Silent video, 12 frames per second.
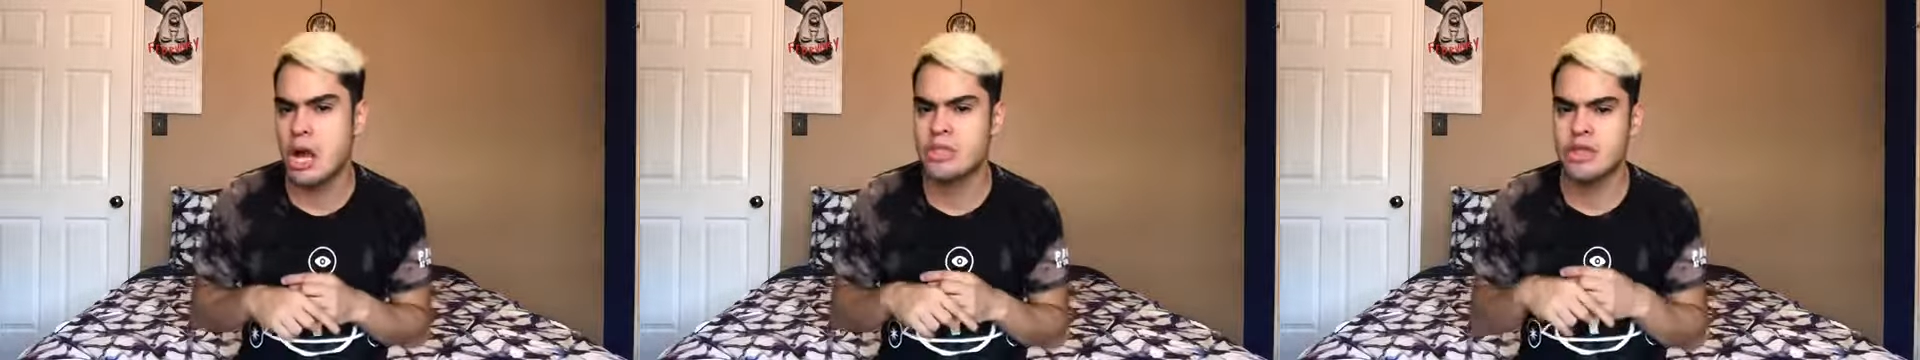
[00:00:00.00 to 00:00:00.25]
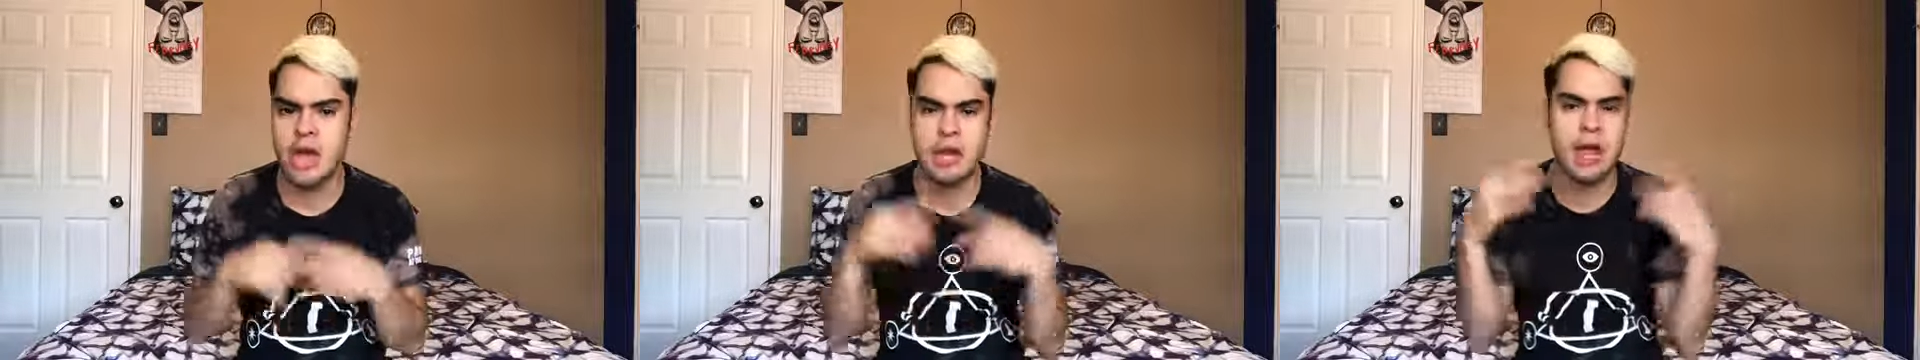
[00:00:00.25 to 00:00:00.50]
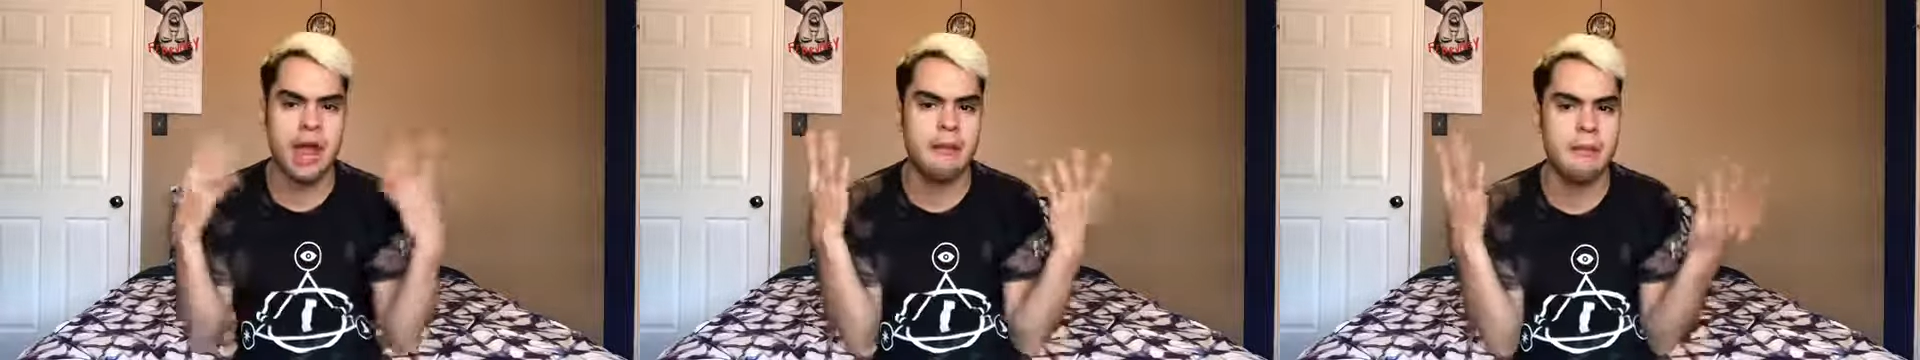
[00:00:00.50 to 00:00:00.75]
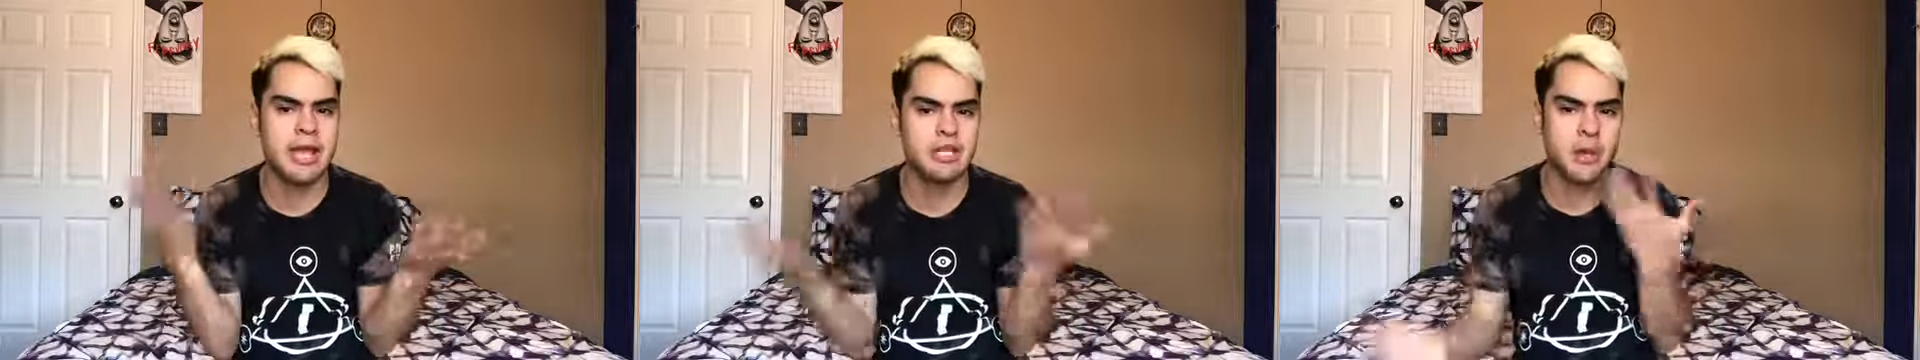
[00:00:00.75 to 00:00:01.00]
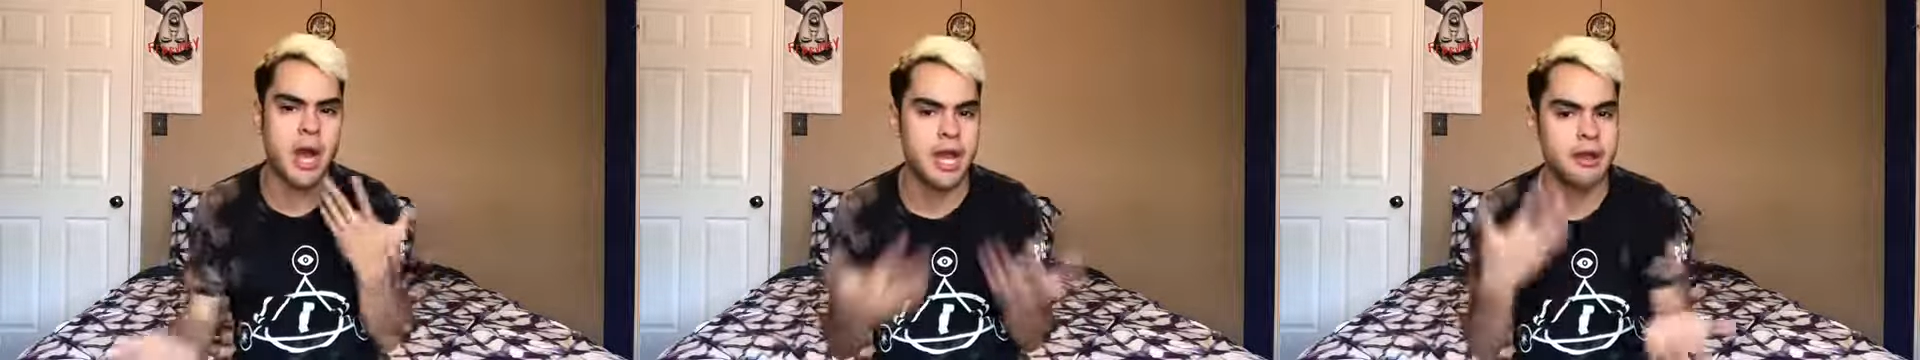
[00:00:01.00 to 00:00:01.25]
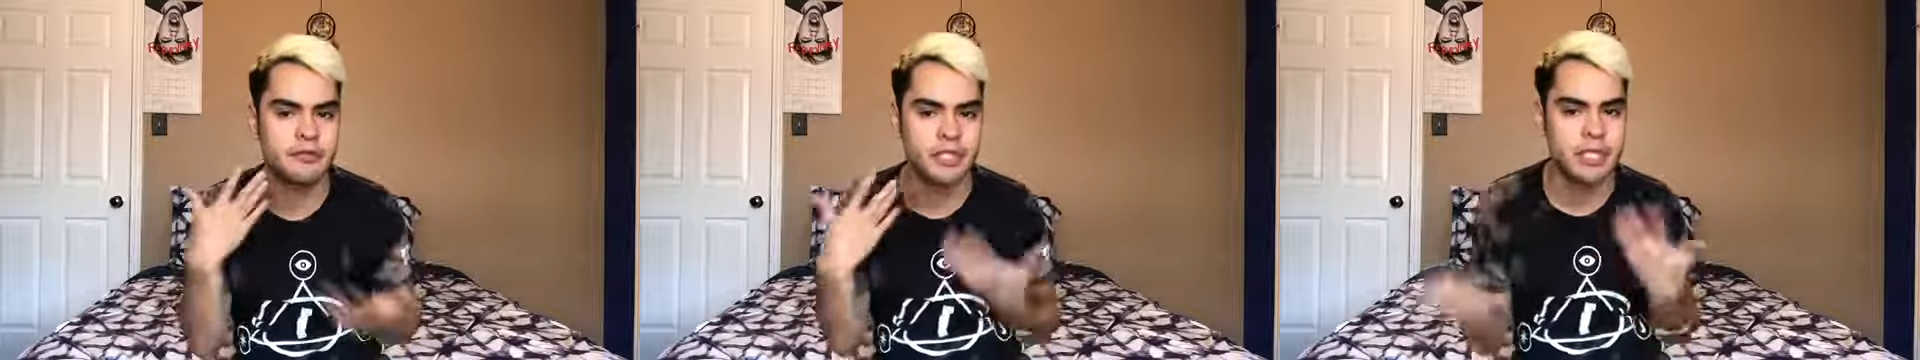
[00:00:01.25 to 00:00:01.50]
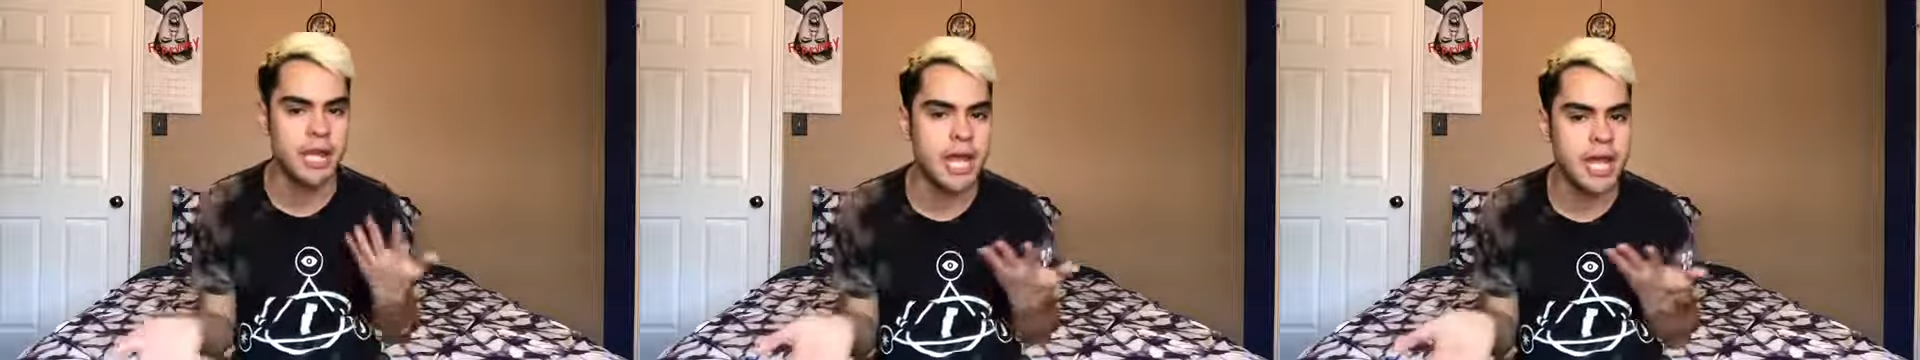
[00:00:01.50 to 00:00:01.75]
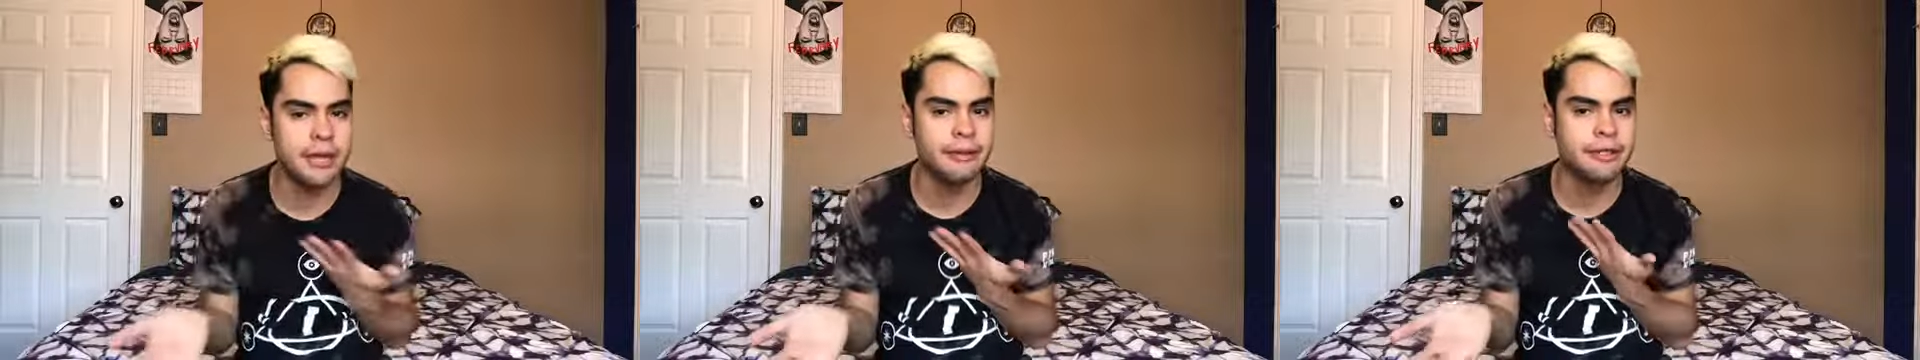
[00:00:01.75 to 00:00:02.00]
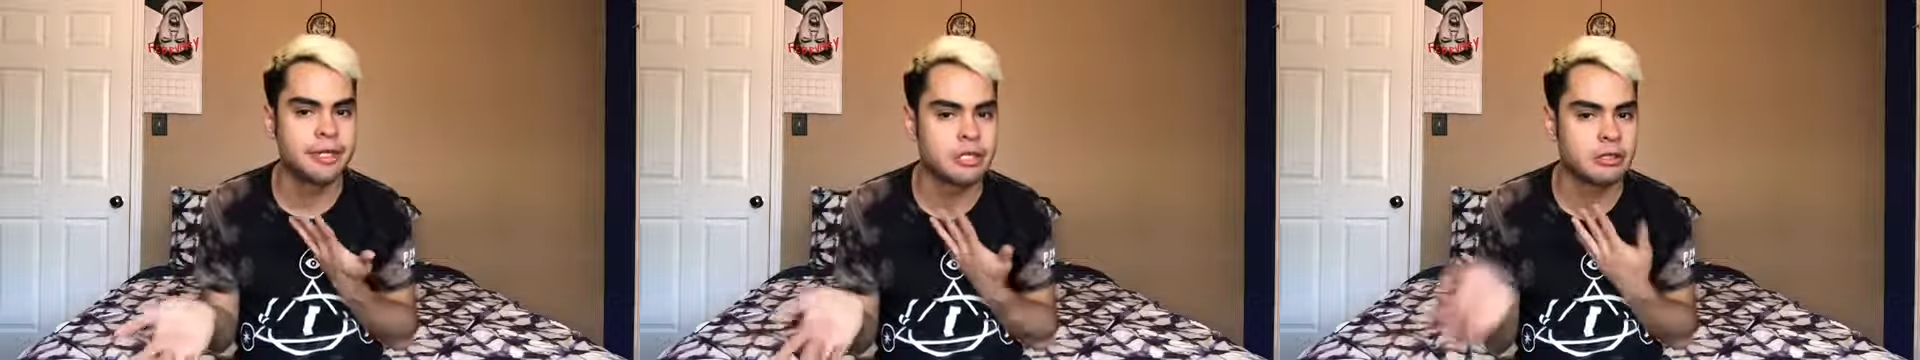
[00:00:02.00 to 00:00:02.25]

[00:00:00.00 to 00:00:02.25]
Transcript: I thought I might try it out for today,